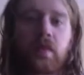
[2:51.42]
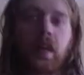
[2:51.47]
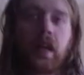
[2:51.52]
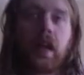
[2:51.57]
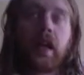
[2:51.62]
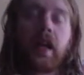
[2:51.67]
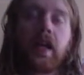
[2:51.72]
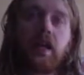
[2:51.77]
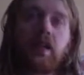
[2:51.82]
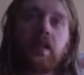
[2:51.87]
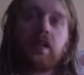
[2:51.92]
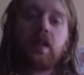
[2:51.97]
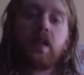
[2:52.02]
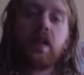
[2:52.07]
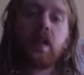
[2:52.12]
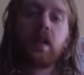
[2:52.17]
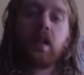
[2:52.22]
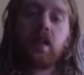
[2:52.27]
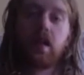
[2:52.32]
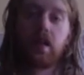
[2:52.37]
as
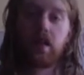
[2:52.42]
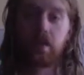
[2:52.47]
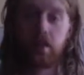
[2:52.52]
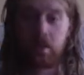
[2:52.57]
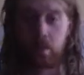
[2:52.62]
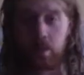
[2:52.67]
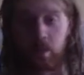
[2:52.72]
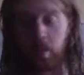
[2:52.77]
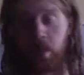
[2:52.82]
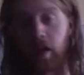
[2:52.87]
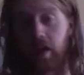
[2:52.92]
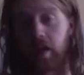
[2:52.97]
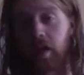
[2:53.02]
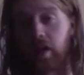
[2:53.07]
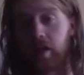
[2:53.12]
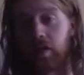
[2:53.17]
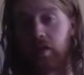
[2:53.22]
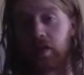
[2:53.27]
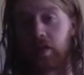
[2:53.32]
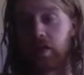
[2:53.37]
we're walking
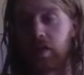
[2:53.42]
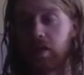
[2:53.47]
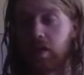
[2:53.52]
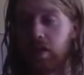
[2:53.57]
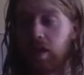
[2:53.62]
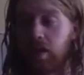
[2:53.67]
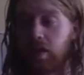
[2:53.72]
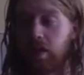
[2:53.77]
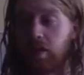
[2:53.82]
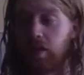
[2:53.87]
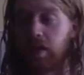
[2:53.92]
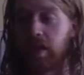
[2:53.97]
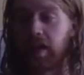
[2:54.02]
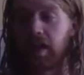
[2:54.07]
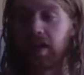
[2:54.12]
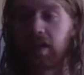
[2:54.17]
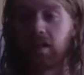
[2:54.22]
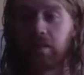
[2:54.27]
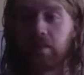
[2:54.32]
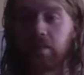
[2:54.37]
over to the show. We
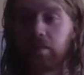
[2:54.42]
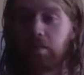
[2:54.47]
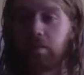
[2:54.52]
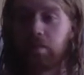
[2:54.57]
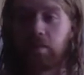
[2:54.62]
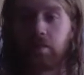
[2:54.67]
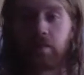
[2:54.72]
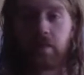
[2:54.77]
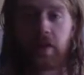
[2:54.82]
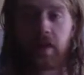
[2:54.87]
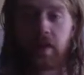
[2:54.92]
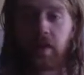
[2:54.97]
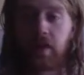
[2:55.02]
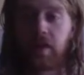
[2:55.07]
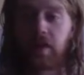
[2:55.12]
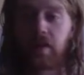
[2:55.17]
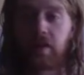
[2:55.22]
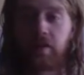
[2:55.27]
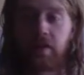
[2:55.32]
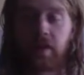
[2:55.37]
get in fairly
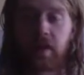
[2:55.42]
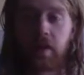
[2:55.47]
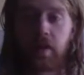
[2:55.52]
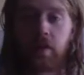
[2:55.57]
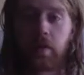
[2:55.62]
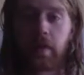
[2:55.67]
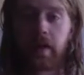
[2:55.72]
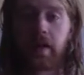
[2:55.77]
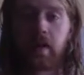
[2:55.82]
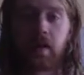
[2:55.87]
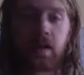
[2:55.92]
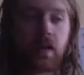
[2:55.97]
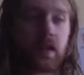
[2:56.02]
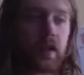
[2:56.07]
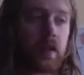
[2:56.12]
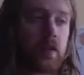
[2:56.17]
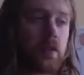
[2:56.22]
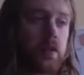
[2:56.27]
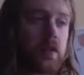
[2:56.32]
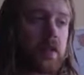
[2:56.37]
easy, fairly quick.
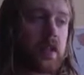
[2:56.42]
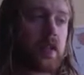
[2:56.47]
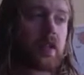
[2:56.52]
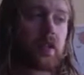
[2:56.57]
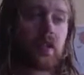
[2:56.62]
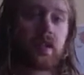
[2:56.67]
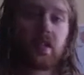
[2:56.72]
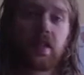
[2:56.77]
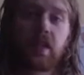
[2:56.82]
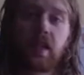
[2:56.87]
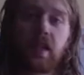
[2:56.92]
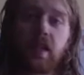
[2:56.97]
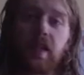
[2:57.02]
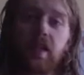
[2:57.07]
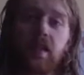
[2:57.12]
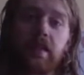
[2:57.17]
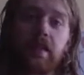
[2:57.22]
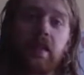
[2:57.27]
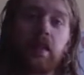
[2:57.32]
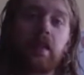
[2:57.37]
It was at the
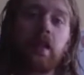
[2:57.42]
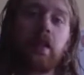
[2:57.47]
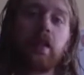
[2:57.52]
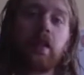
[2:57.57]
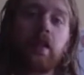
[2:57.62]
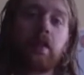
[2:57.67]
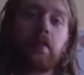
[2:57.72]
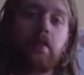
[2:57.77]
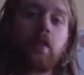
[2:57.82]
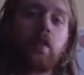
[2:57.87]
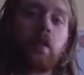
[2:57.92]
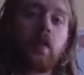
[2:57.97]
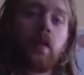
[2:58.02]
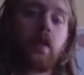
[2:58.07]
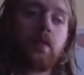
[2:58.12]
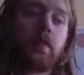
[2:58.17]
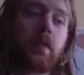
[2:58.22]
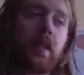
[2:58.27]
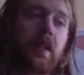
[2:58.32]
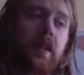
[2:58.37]
State Theater in
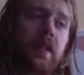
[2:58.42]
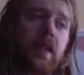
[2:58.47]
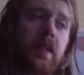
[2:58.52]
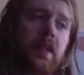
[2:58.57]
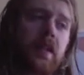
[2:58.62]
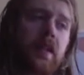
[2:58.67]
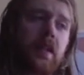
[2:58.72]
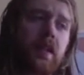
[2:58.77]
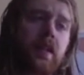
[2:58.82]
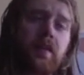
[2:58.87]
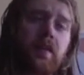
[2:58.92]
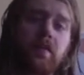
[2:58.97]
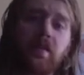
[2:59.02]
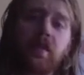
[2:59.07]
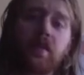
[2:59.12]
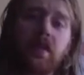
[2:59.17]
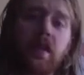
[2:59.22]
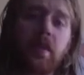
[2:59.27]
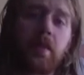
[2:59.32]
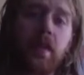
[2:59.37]
Portland, Maine, and
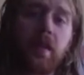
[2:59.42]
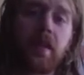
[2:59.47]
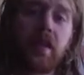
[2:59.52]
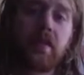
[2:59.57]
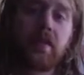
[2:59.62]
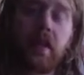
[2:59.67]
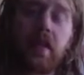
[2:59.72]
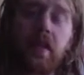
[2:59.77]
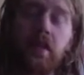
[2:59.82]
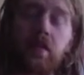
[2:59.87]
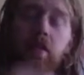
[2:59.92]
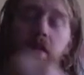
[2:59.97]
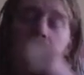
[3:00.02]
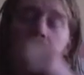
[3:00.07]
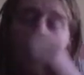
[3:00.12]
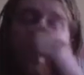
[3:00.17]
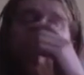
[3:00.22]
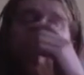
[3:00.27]
first time at that venue, and